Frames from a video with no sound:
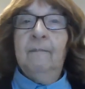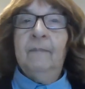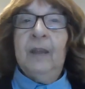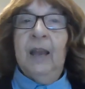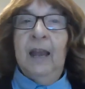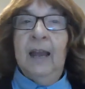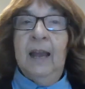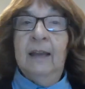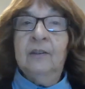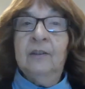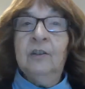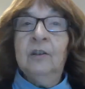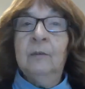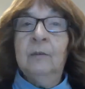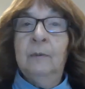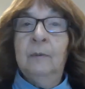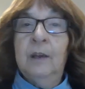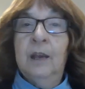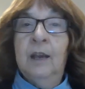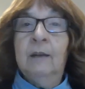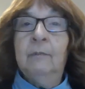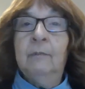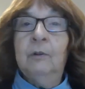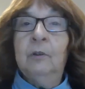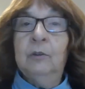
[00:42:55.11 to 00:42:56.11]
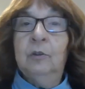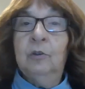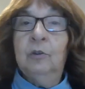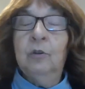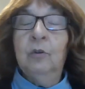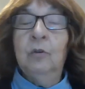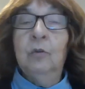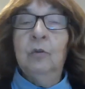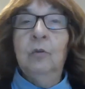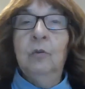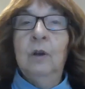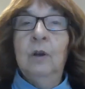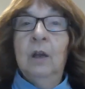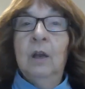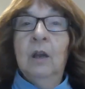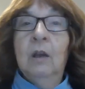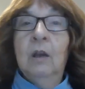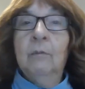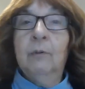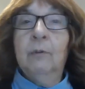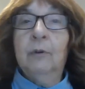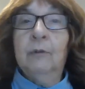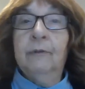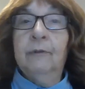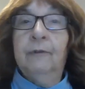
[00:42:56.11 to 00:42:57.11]
has to be able to
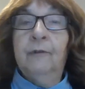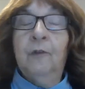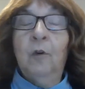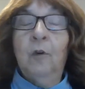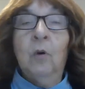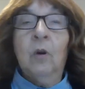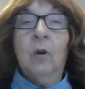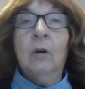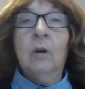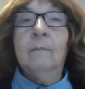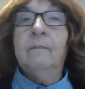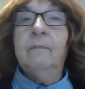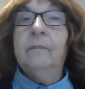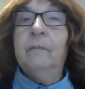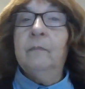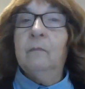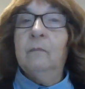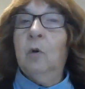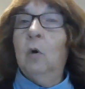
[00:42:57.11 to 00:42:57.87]
perform